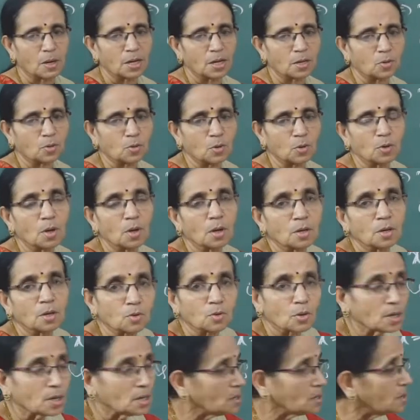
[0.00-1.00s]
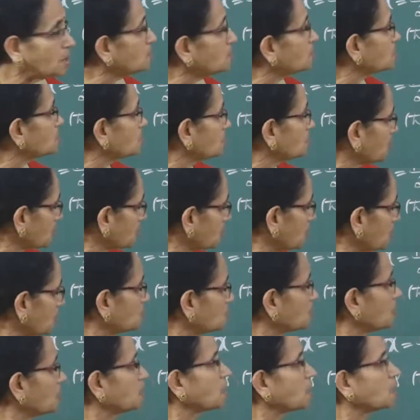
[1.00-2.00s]
by two. So in this, for
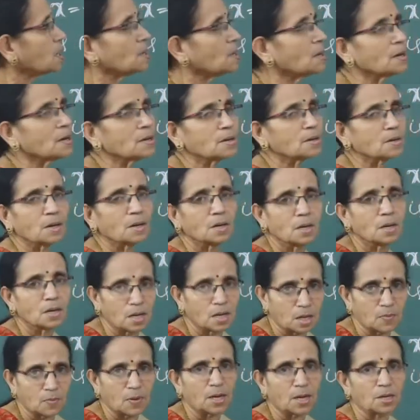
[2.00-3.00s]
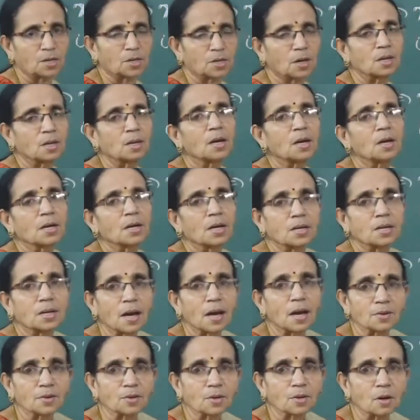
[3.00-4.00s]
this particular equation, it
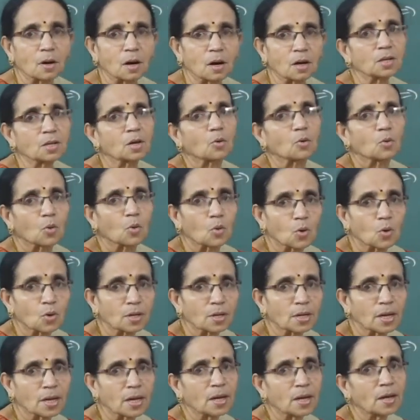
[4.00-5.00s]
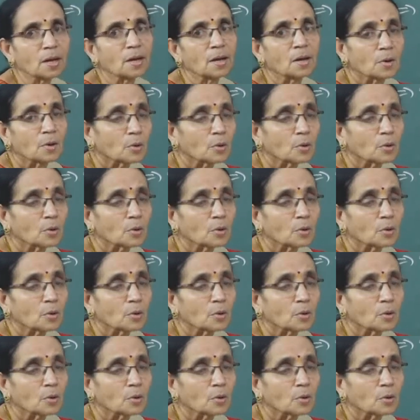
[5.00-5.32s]
has got only